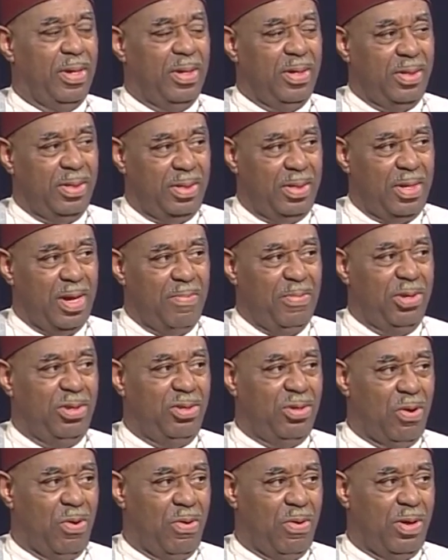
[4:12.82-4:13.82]
to come and
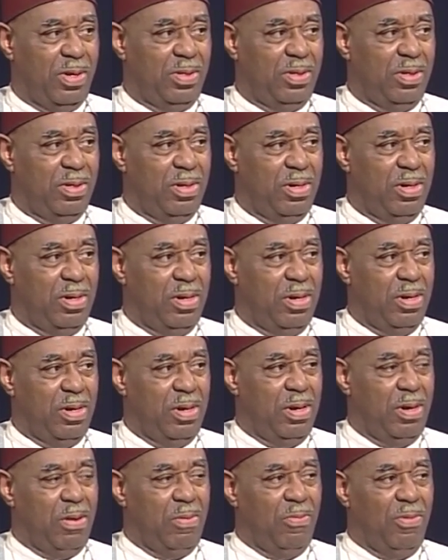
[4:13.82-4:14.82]
join,
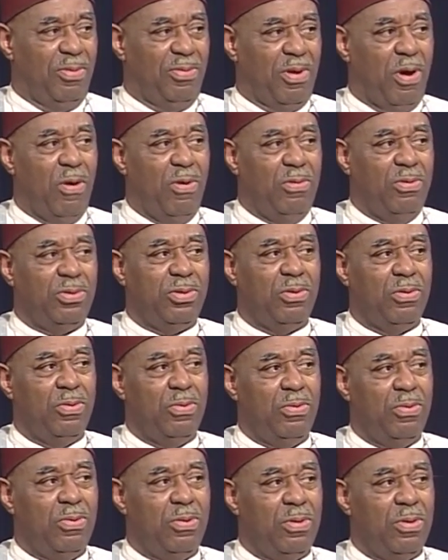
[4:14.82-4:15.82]
were those
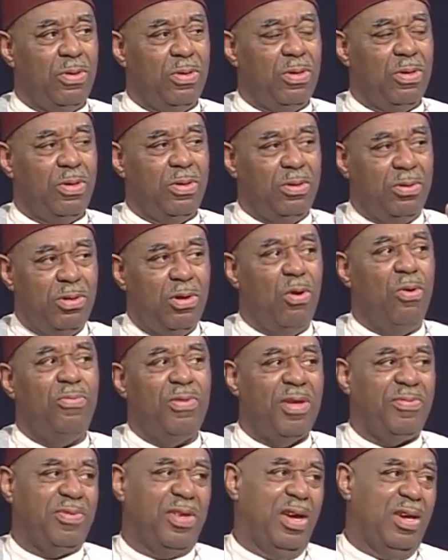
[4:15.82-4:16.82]
who knew
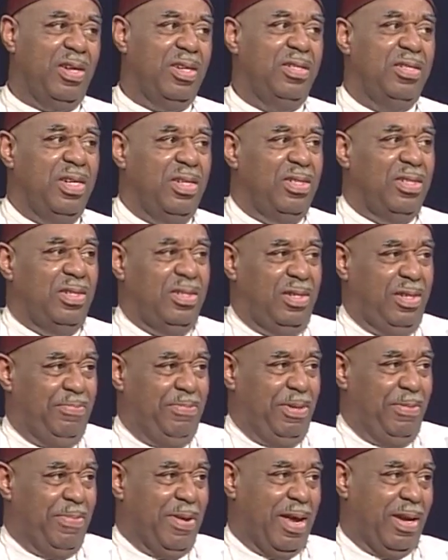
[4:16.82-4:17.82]
that their condition could
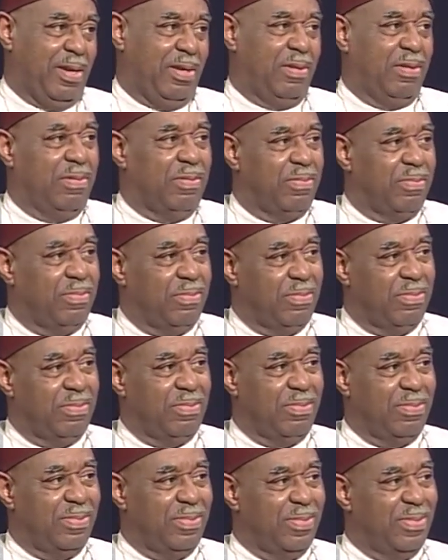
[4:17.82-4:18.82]
be better. Mm-hmm.
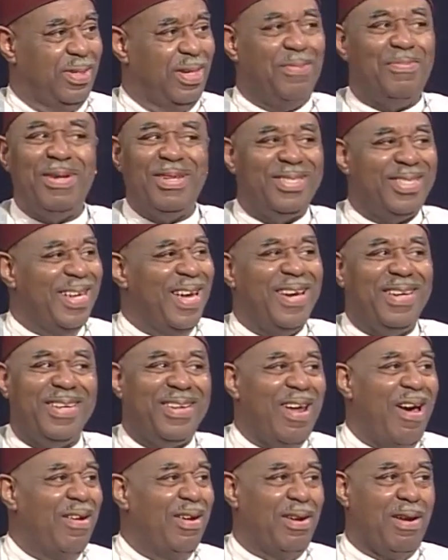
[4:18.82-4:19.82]
He'd been saying it
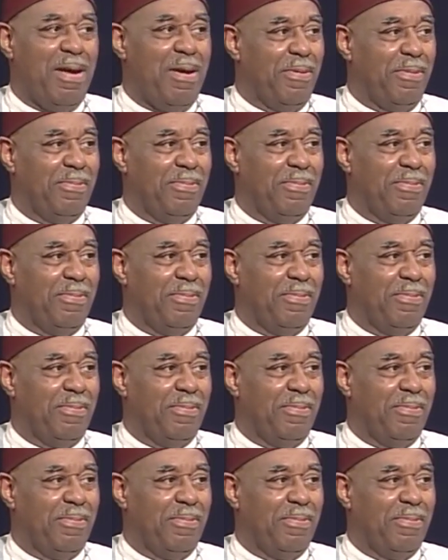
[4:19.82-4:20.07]
all along.